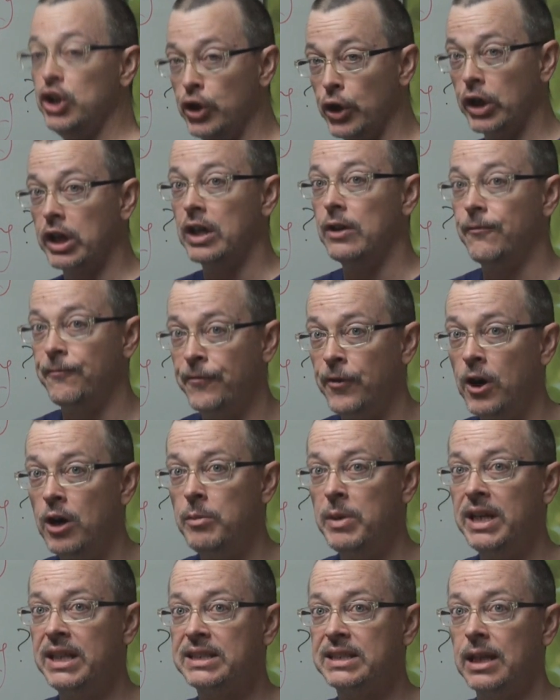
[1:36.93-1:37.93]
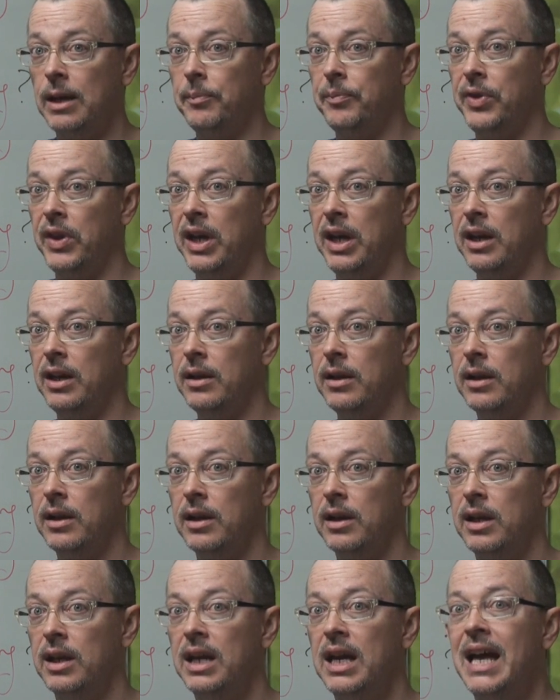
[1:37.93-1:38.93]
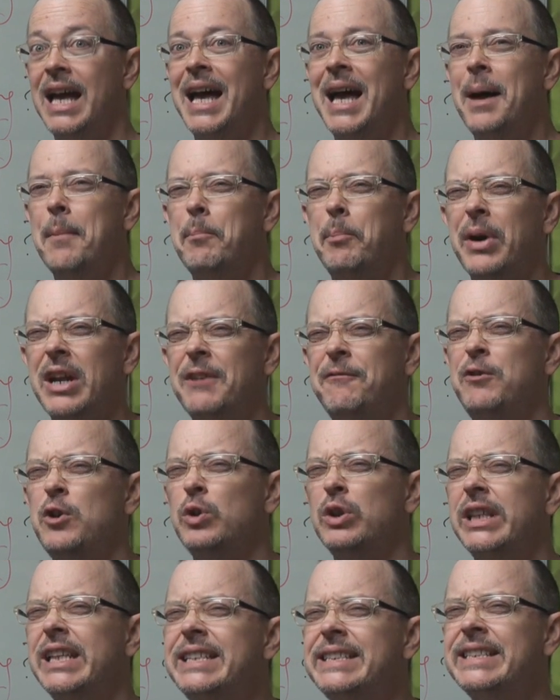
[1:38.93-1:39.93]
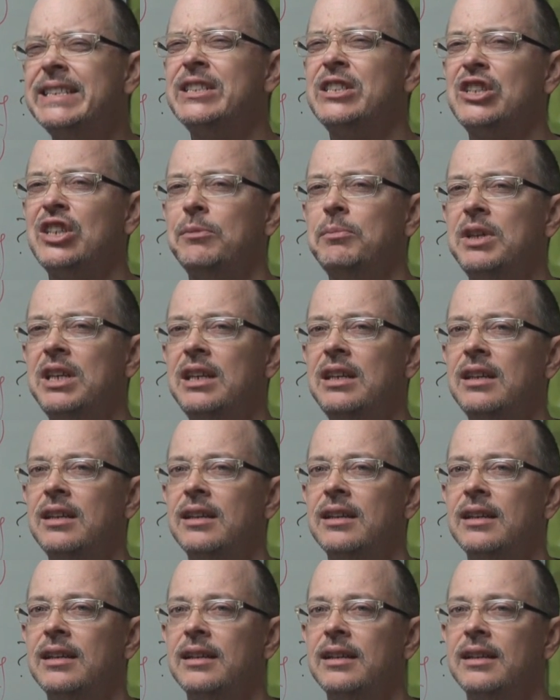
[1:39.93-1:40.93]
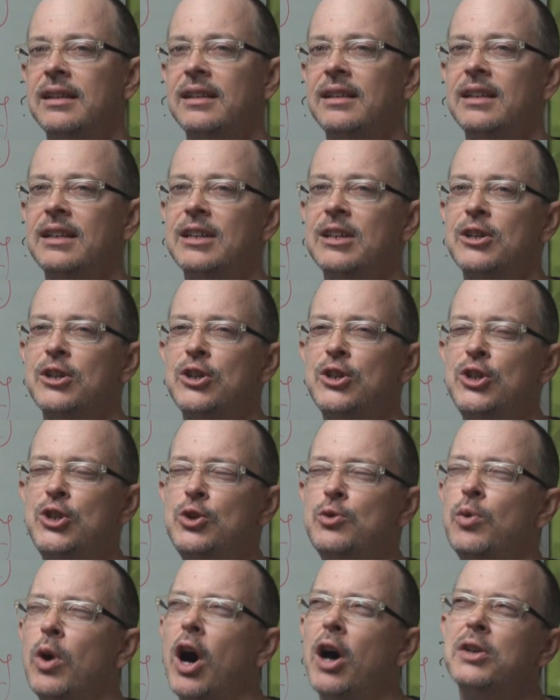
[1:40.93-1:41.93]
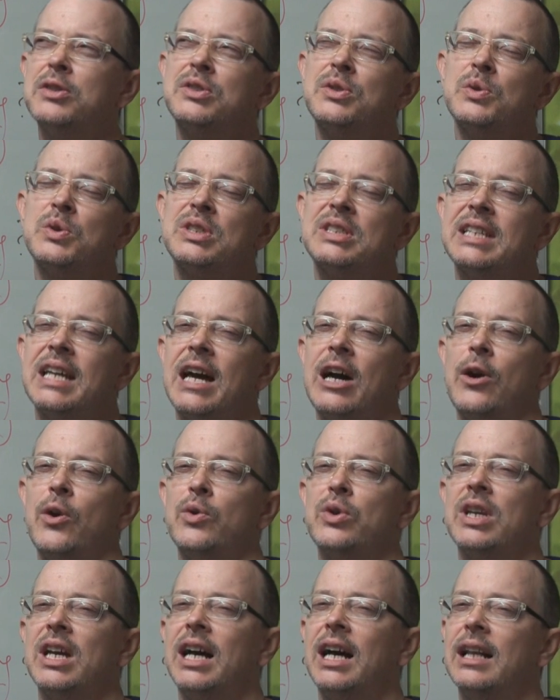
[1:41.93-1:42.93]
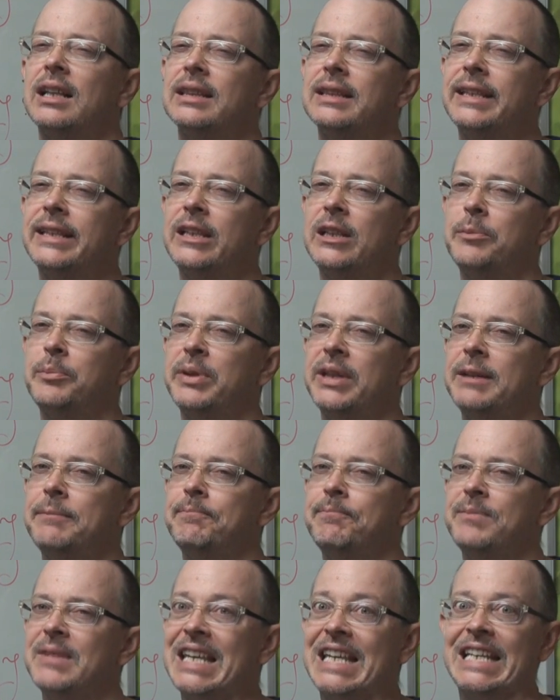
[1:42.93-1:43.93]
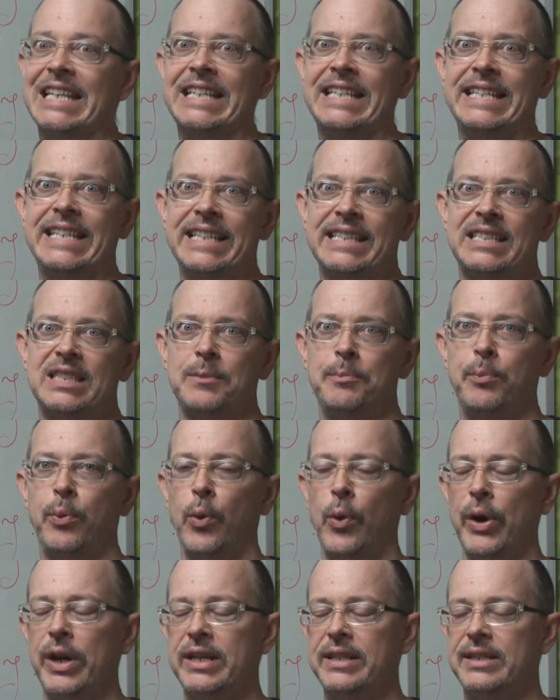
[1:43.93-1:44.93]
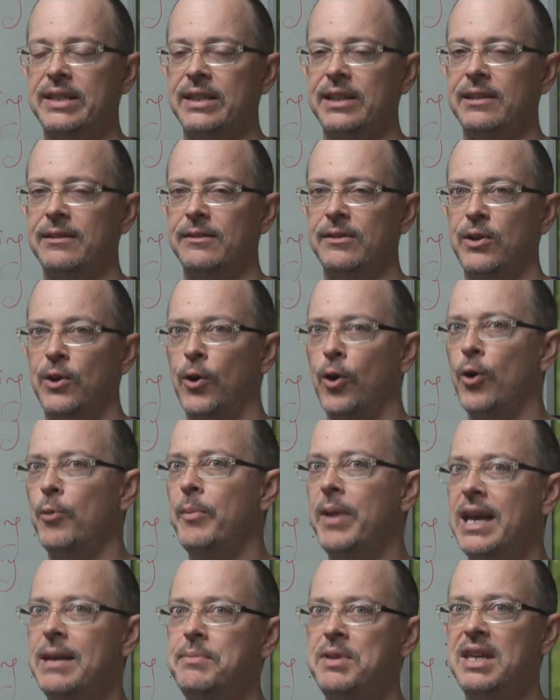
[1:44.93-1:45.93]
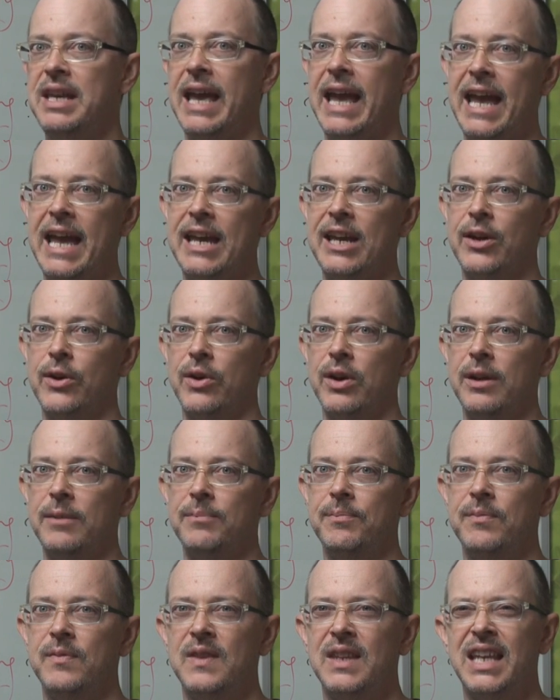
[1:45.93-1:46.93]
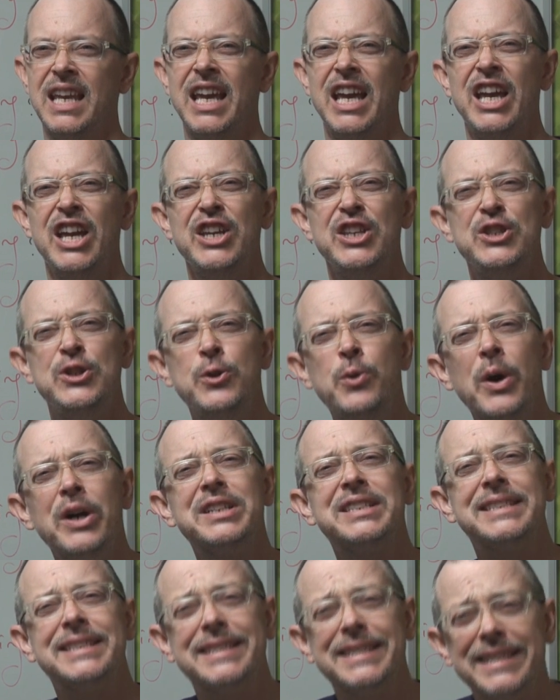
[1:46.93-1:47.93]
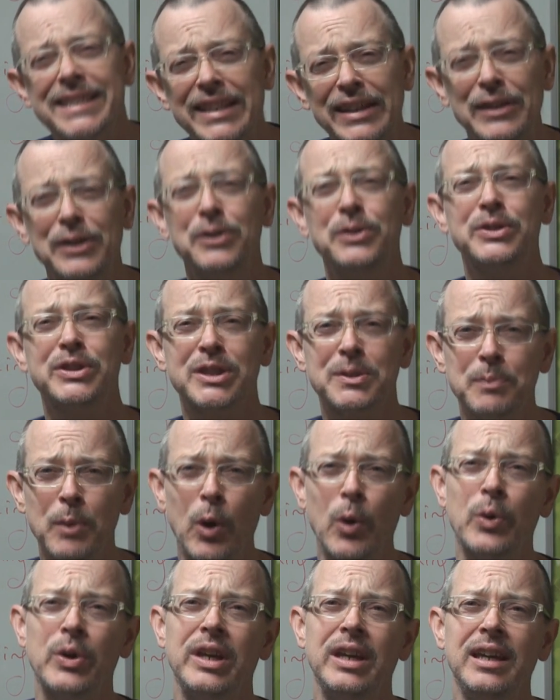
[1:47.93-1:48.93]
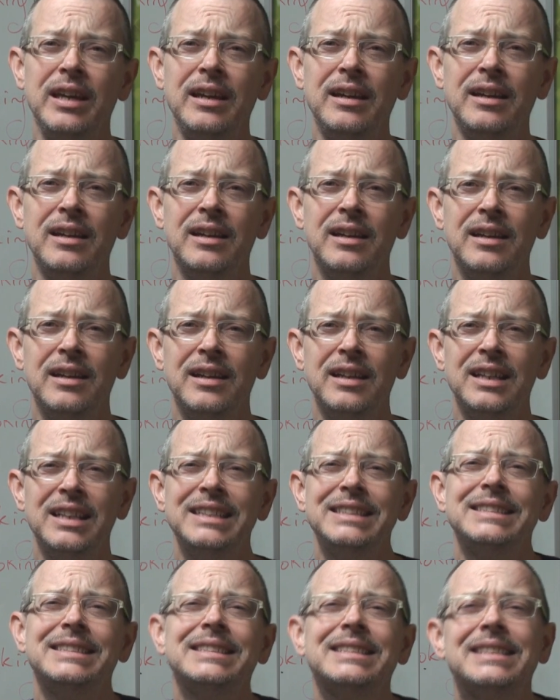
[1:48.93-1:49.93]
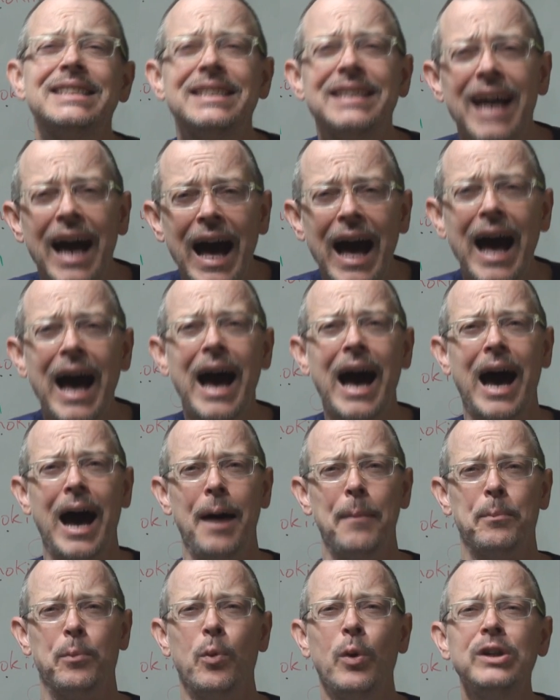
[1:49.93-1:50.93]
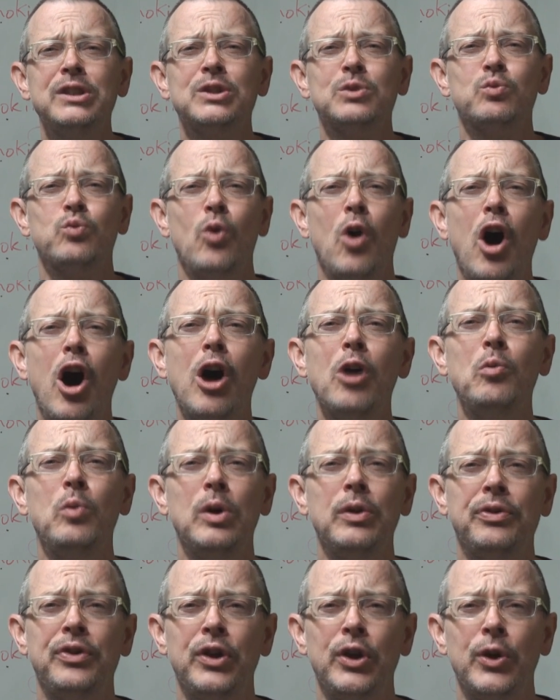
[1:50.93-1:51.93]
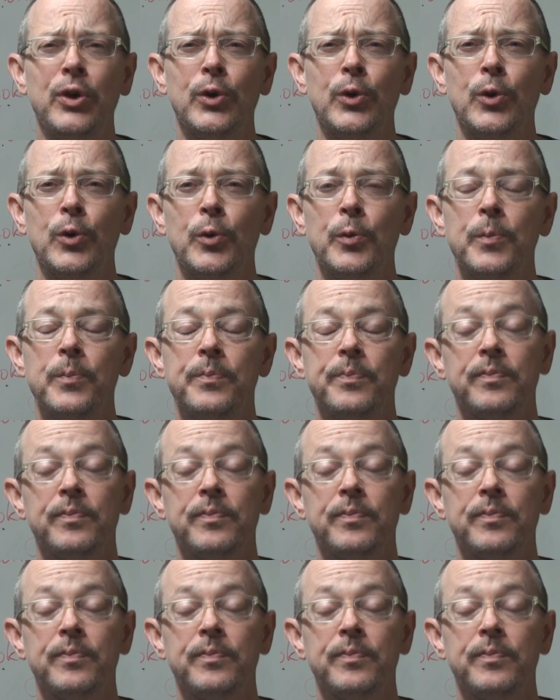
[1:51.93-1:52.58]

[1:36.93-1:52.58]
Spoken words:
You're confirming something, but if you listen to me, you also sound a little bit disappointed or maybe angry. You are still smoking? Stop! What's wrong with you?